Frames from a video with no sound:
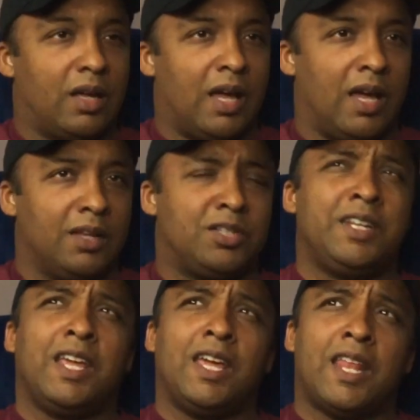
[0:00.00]

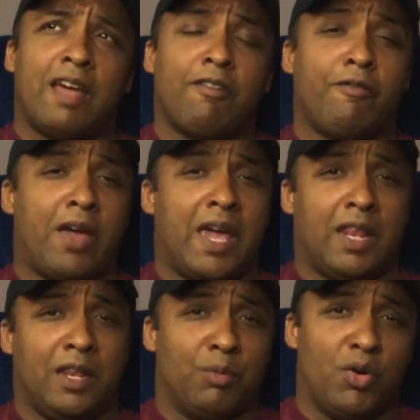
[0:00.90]
did have a
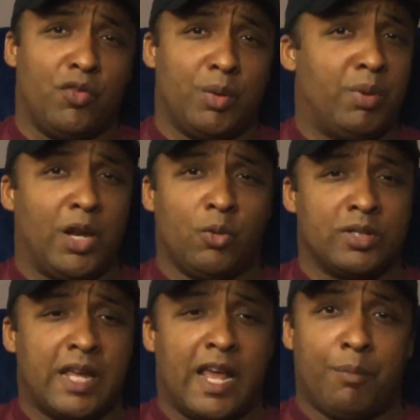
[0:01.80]
van in the movie, but it
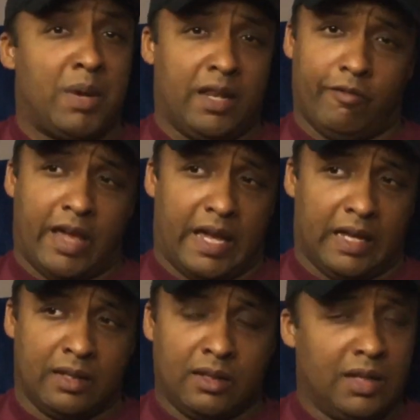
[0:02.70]
was not a
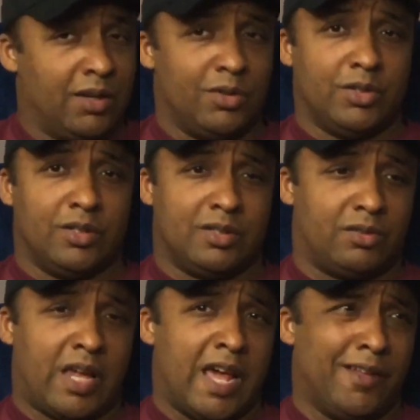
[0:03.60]
minivan. It was
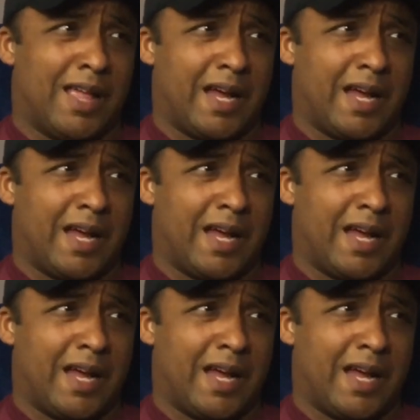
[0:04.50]
just kind of